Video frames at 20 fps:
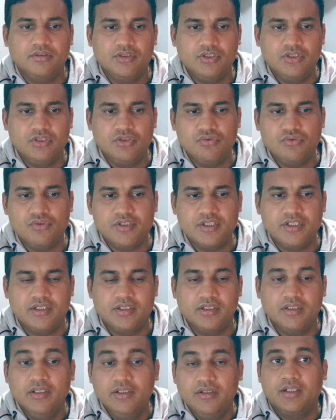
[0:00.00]
use it,
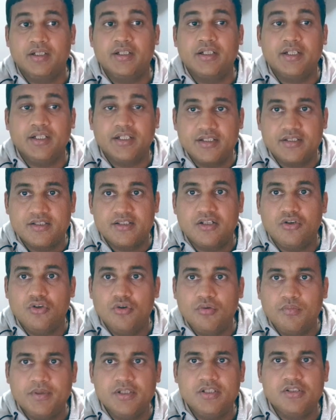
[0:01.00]
and it is a
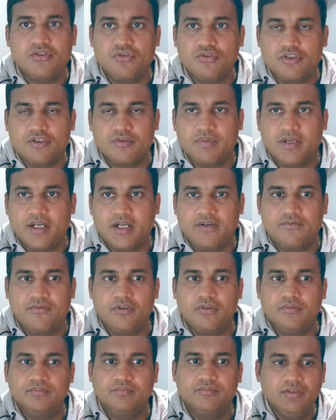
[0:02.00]
open source
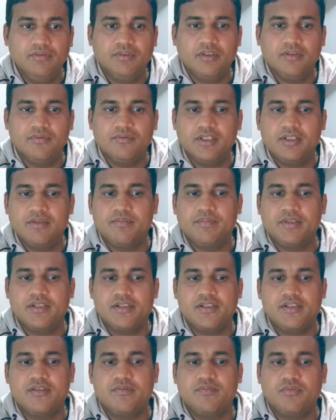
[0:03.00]
platform where
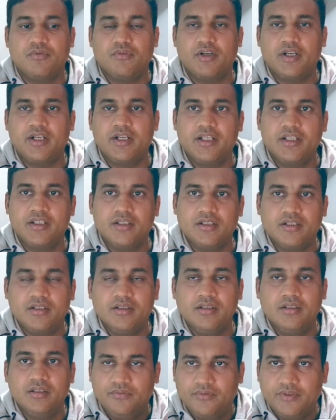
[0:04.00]
WordPress is providing
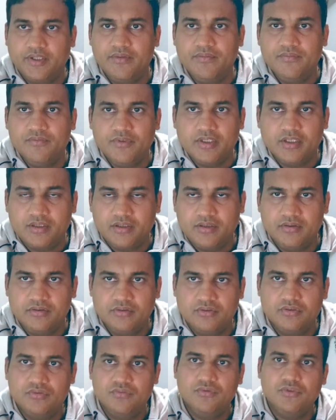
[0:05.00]
a framework
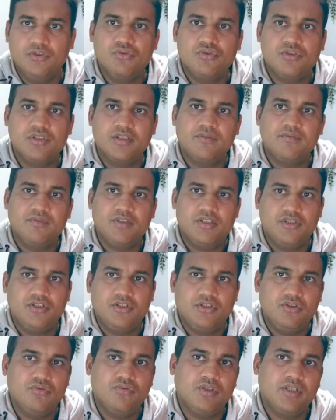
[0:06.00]
using
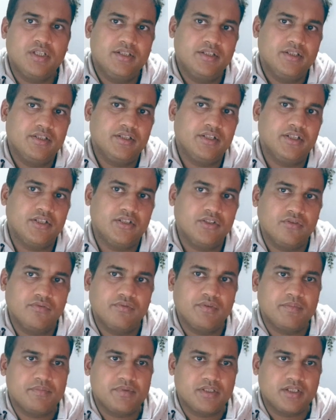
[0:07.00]
which you can create your
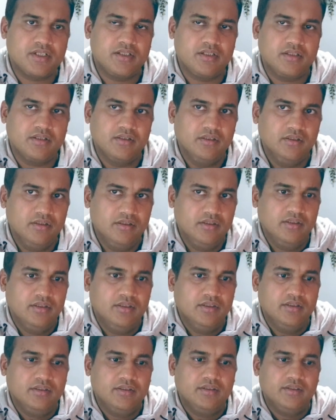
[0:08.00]
website.
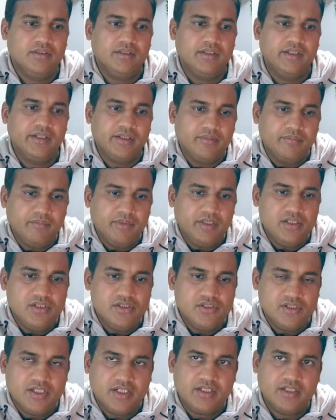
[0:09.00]
It
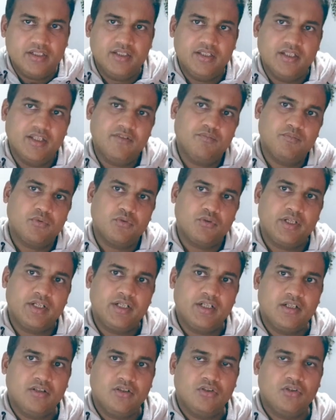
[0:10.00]
means that they have
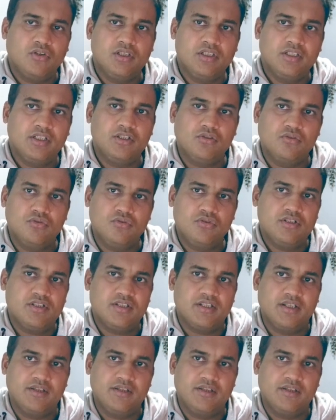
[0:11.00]
provided all the codes,